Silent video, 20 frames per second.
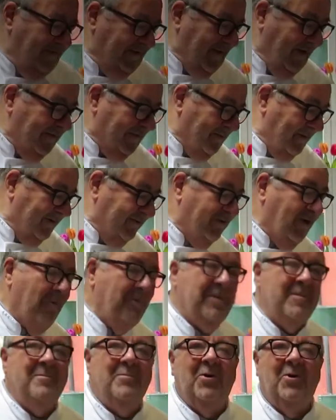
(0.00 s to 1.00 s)
comes out from a
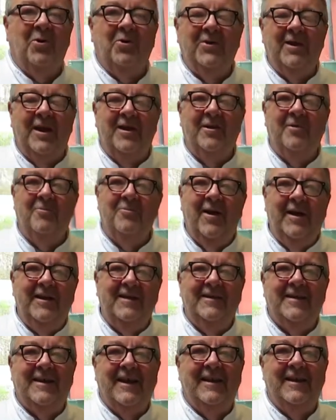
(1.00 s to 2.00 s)
chopping board and I'm
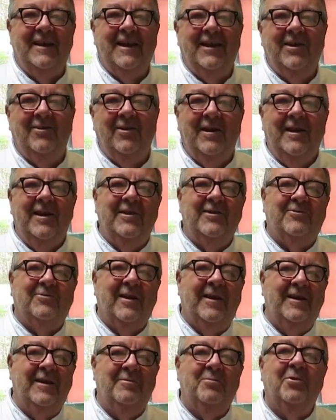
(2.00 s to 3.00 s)
ready to get the ingredients
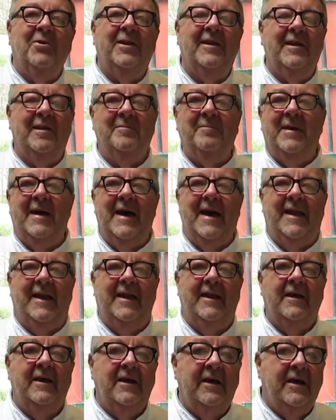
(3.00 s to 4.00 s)
ready to put in the pan.
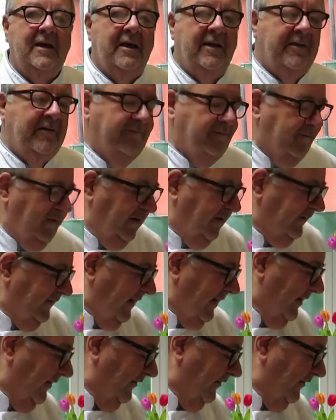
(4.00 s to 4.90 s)
The first thing